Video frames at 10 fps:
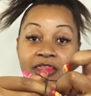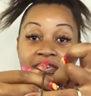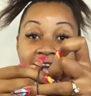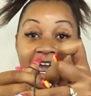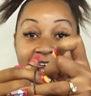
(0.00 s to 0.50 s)

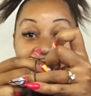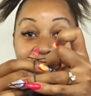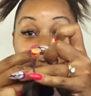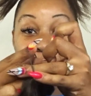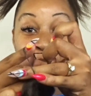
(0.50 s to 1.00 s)
The end
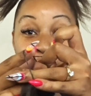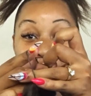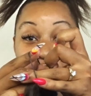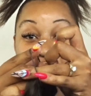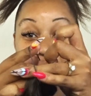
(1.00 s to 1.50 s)
that you're
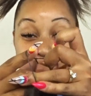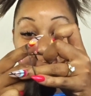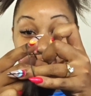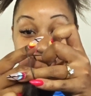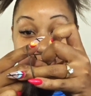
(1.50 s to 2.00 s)
put
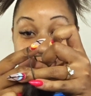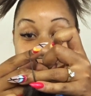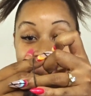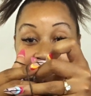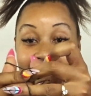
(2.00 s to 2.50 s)
through,
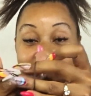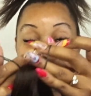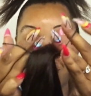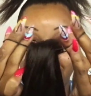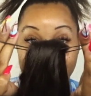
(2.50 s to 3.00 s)

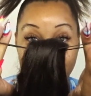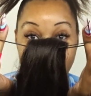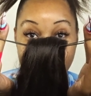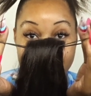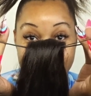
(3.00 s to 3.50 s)
okay, so
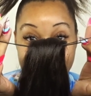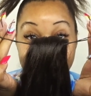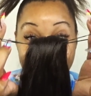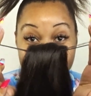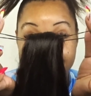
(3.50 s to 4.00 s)

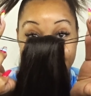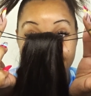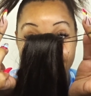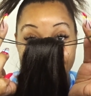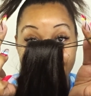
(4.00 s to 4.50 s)
here it is
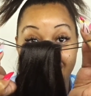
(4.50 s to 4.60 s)
again.